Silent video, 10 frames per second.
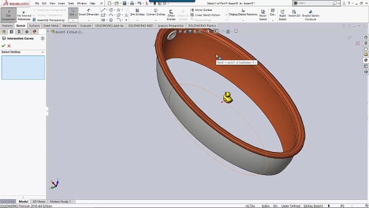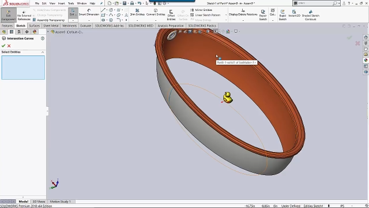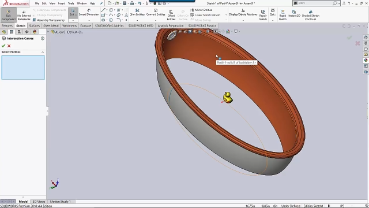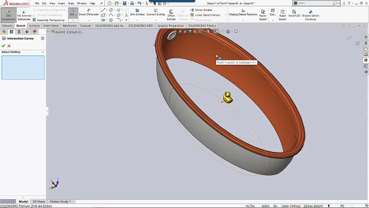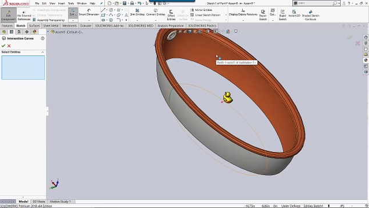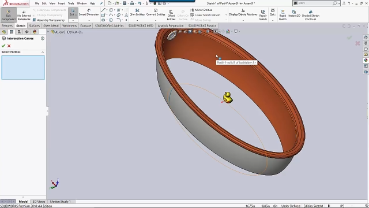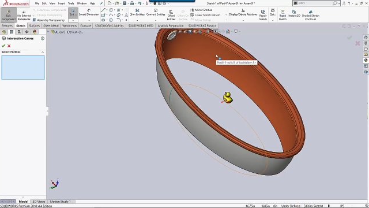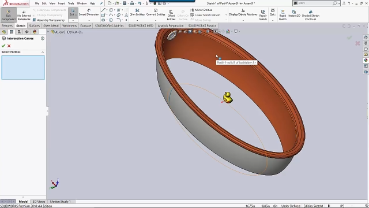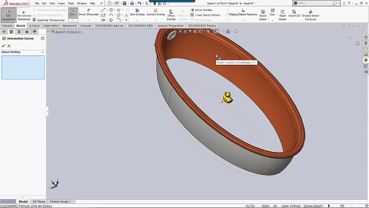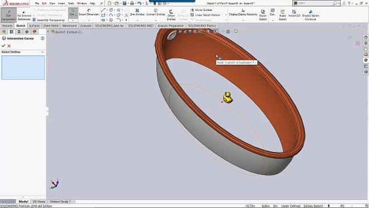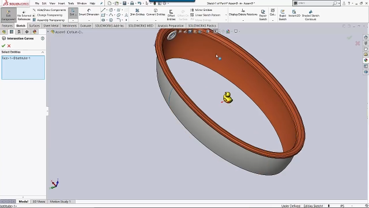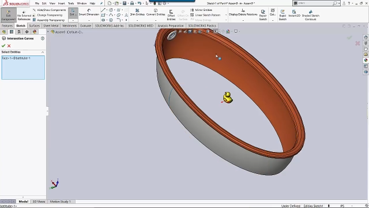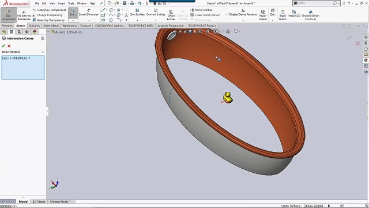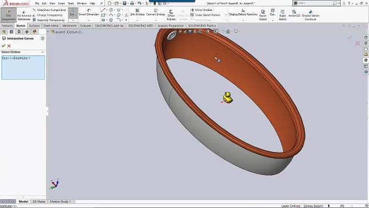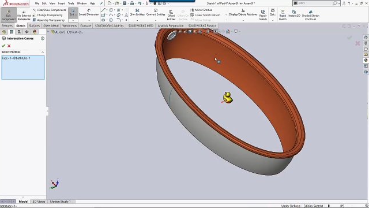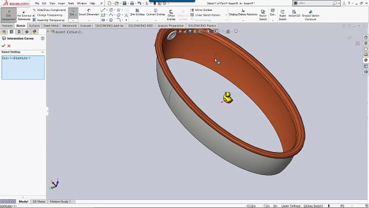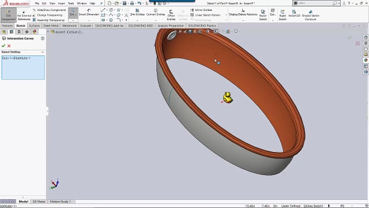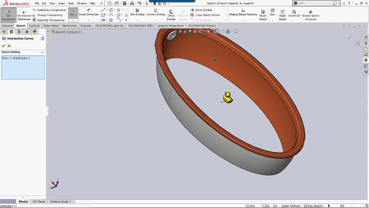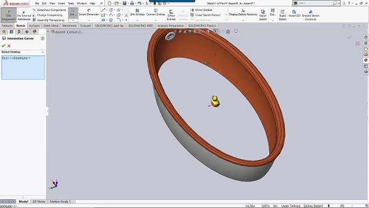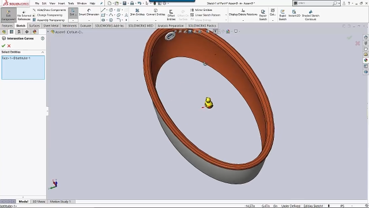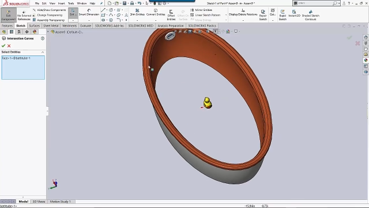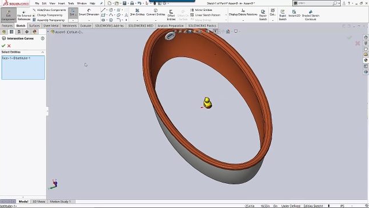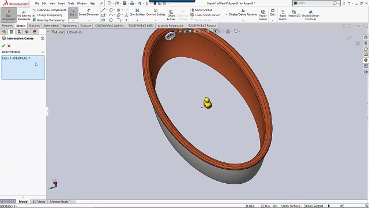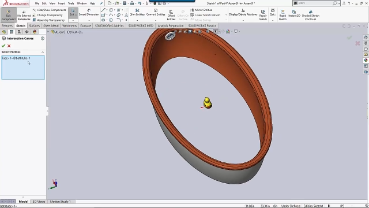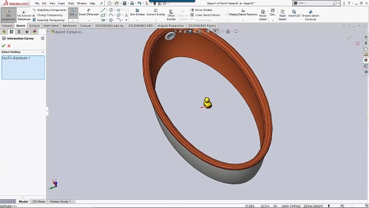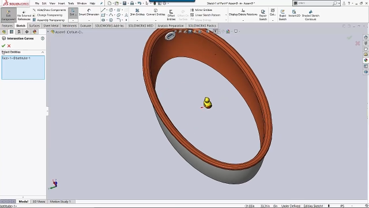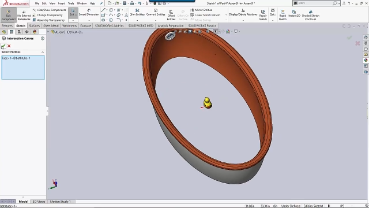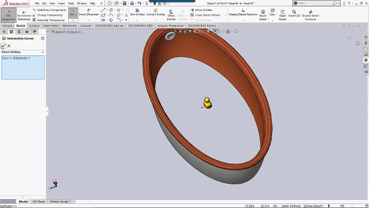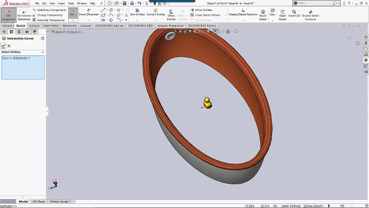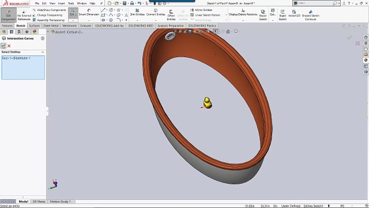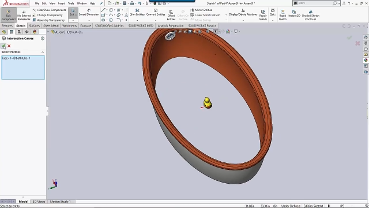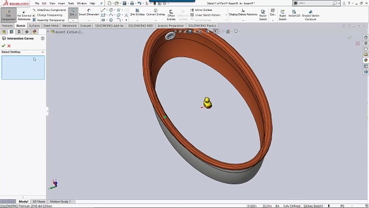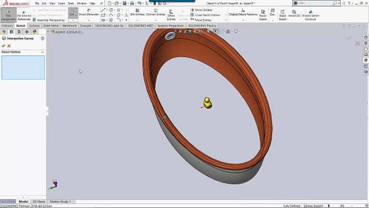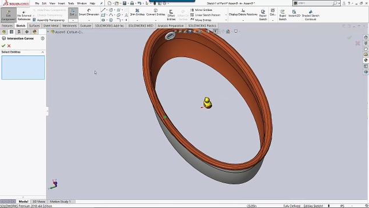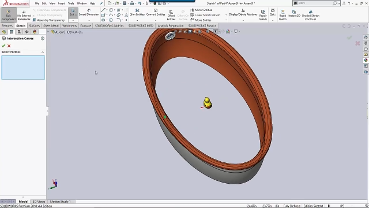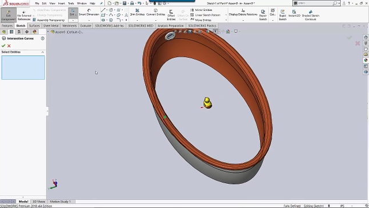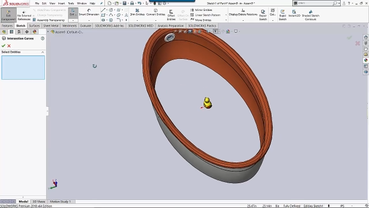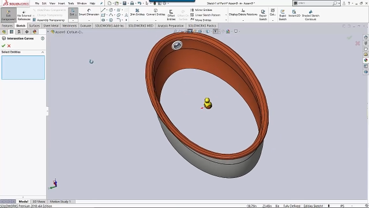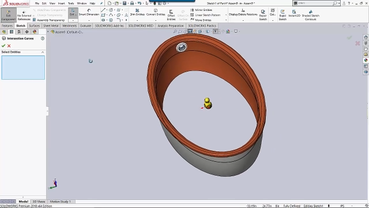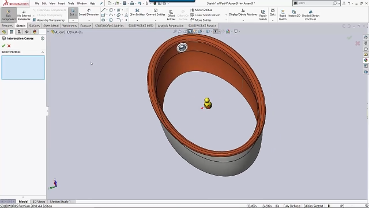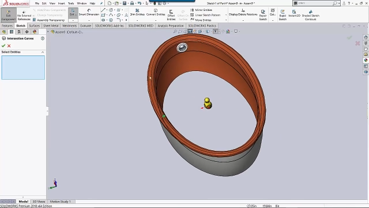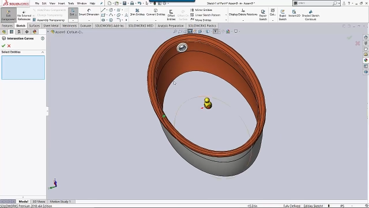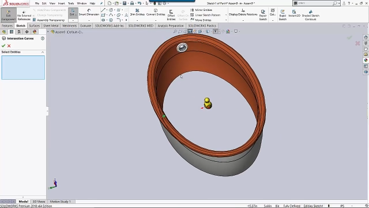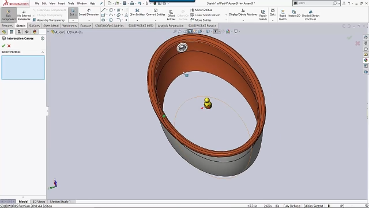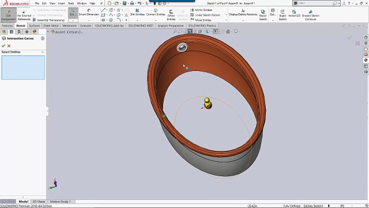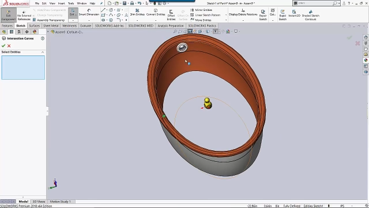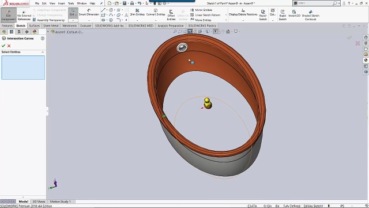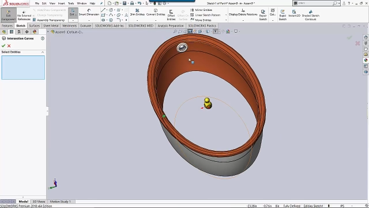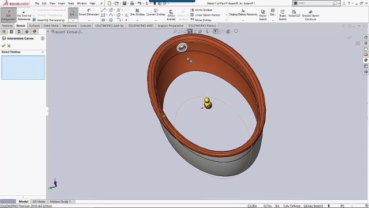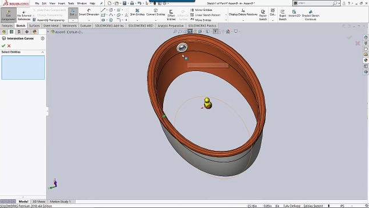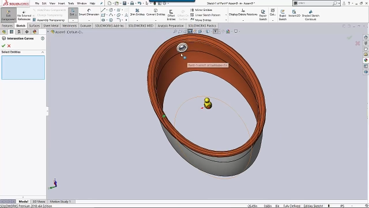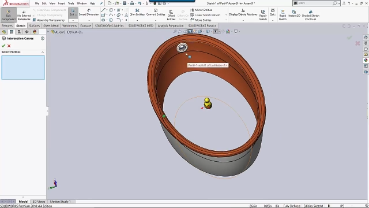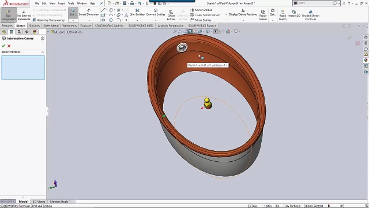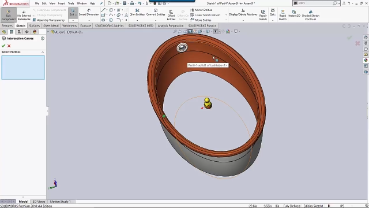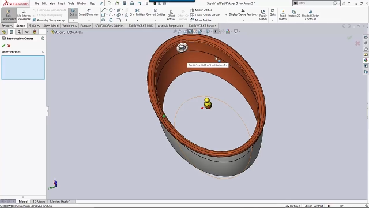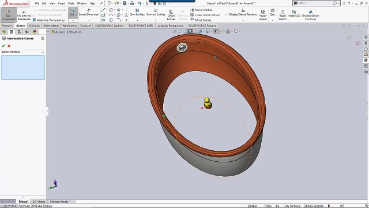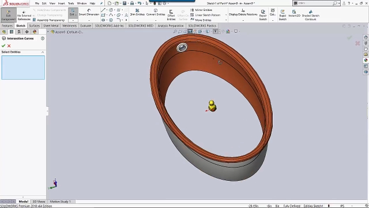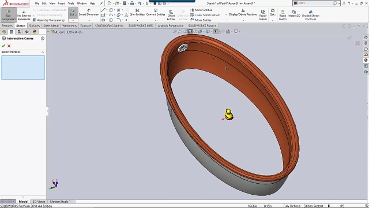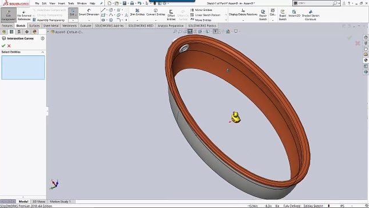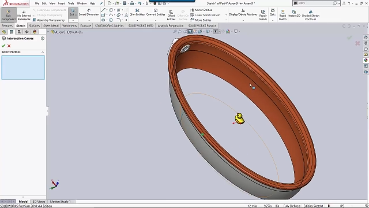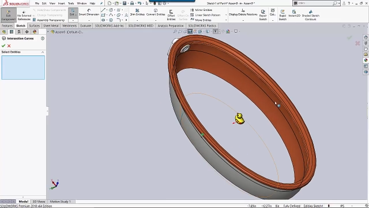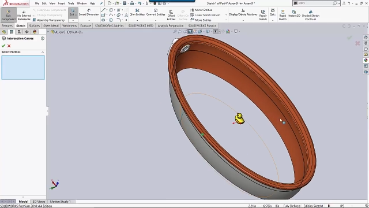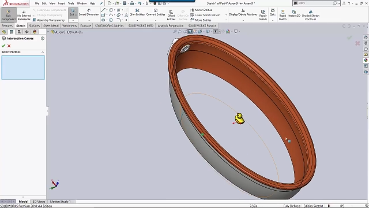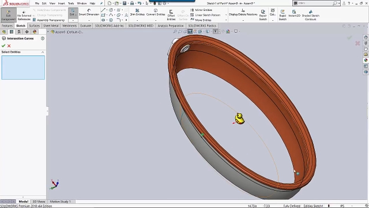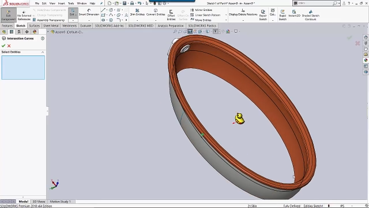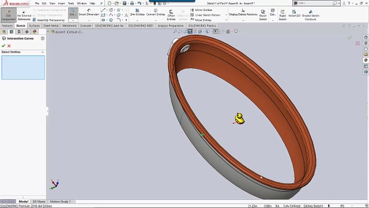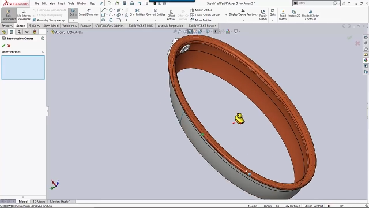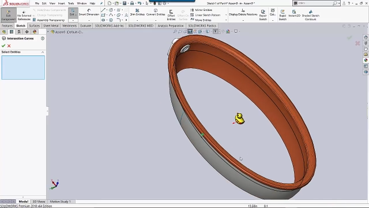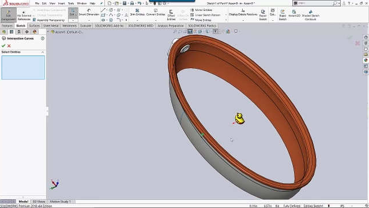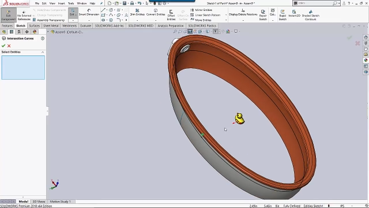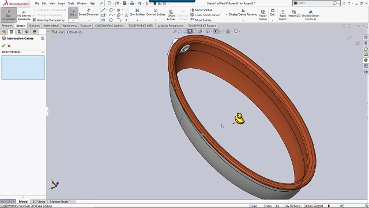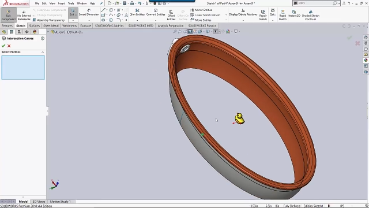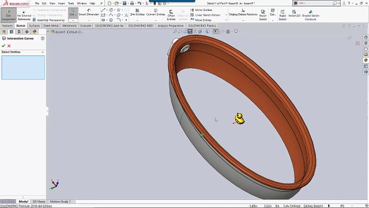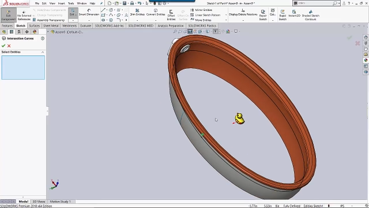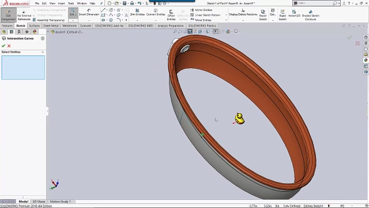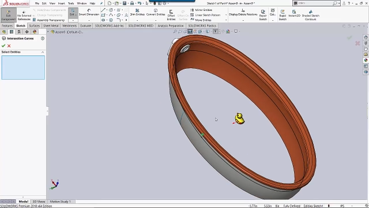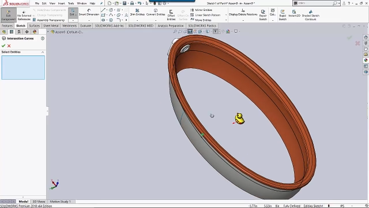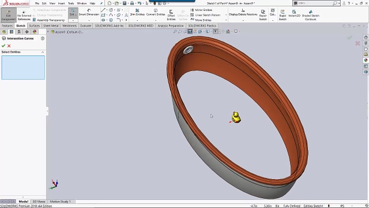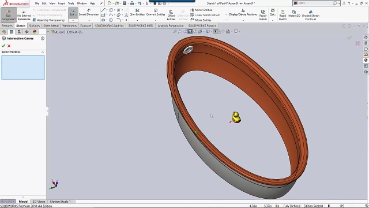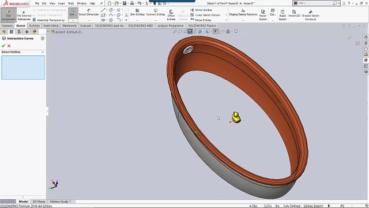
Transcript: Nobody's mouth can be seen.